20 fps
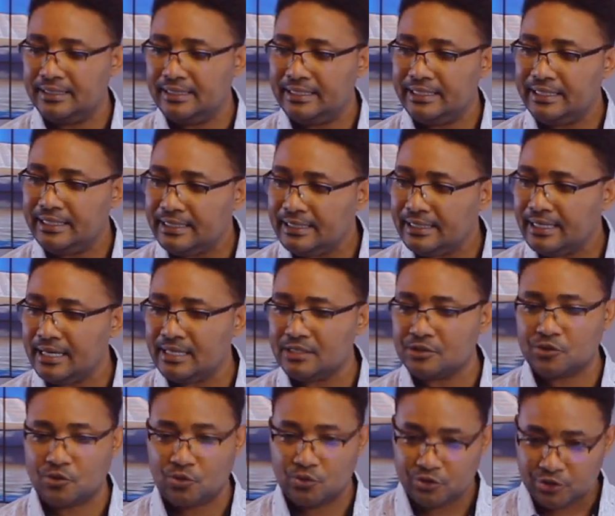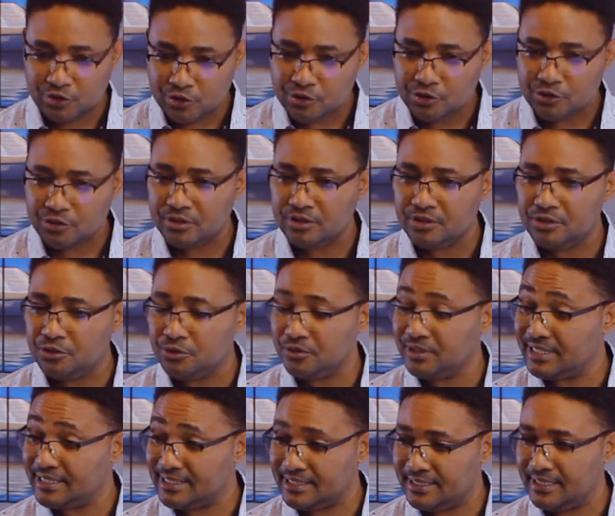he has continued to
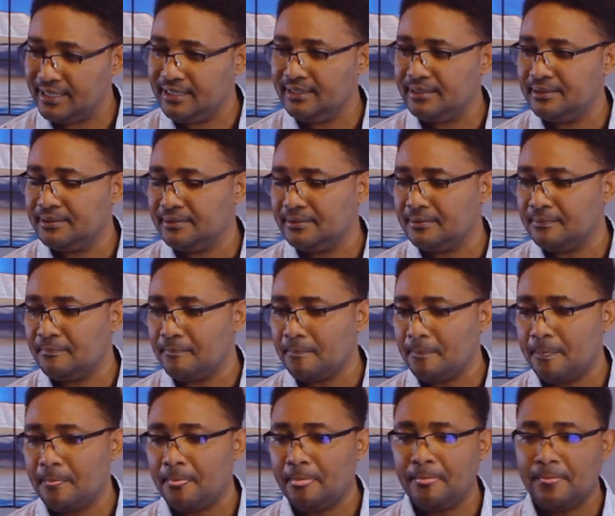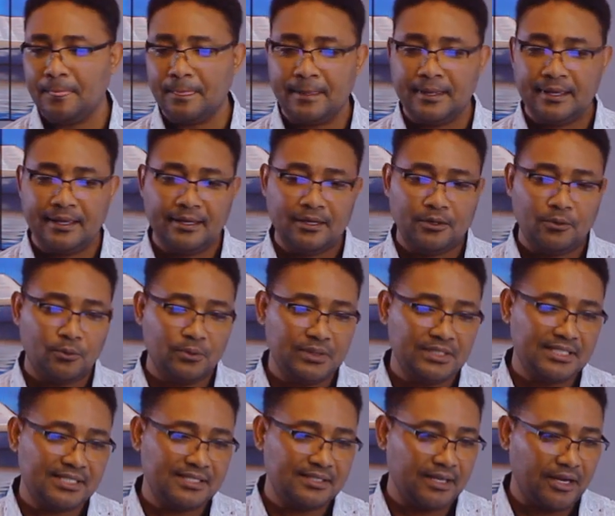this day,
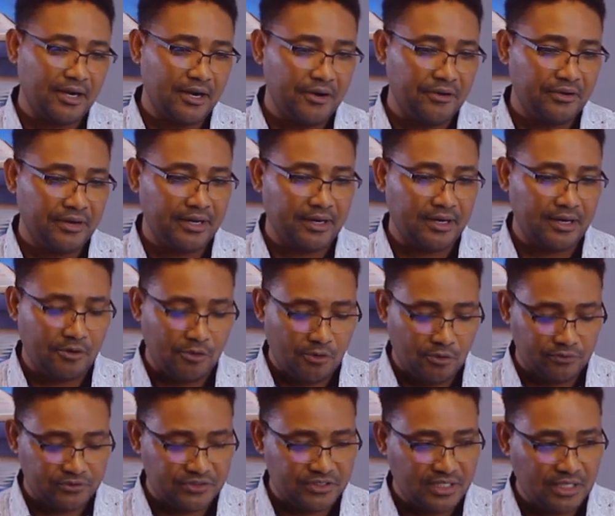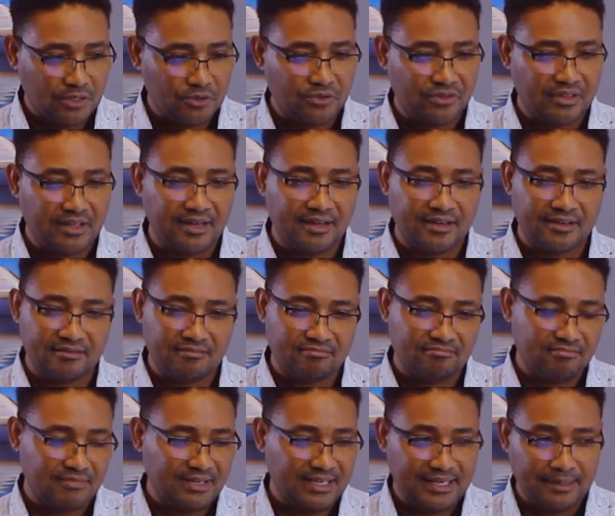which is the area of southern
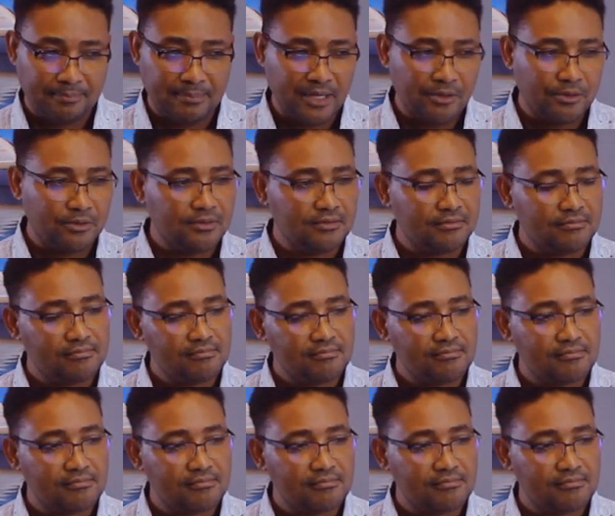Lebanon.